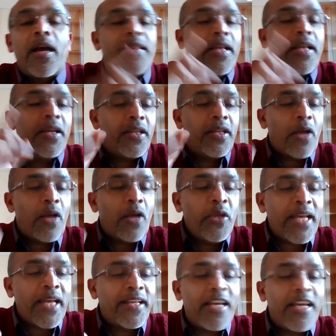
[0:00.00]
I think now you
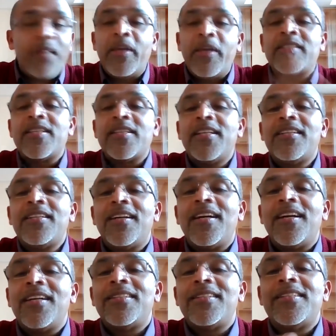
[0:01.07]
can hear me, isn't it?
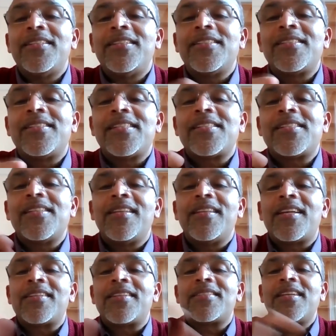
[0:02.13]
I just,
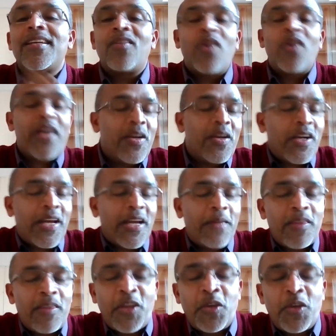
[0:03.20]
there is a, okay, okay,
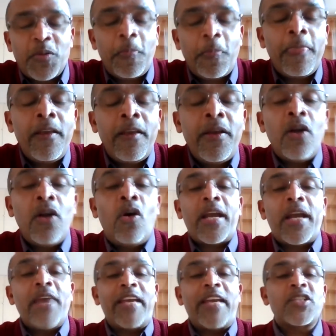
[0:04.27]
thank you.
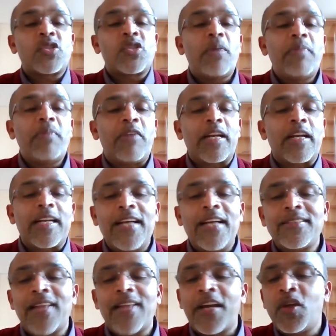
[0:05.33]
Okay, we can stop our
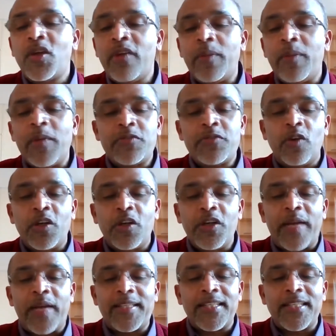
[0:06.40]
class. Thank you very much for
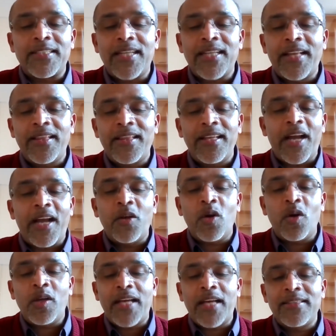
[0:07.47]
your attention. I think I
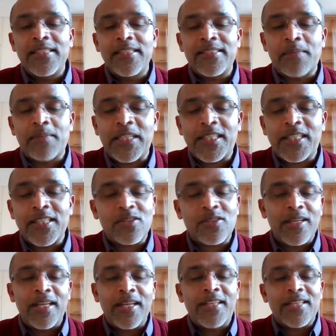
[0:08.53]
know that this subject is
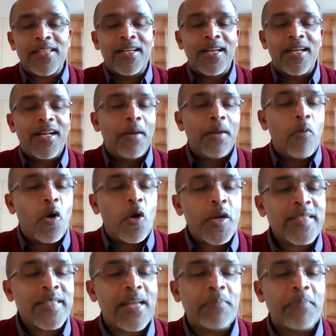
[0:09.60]
a little
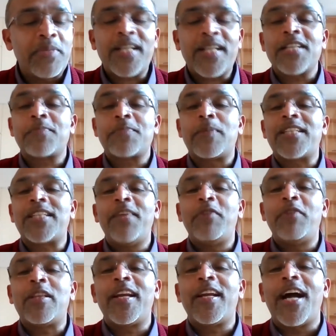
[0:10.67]
boring subject, especially
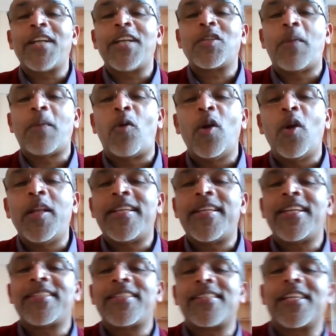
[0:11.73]
with regard to the
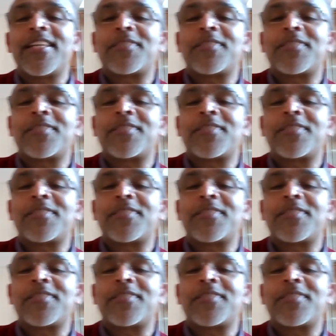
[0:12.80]
politics,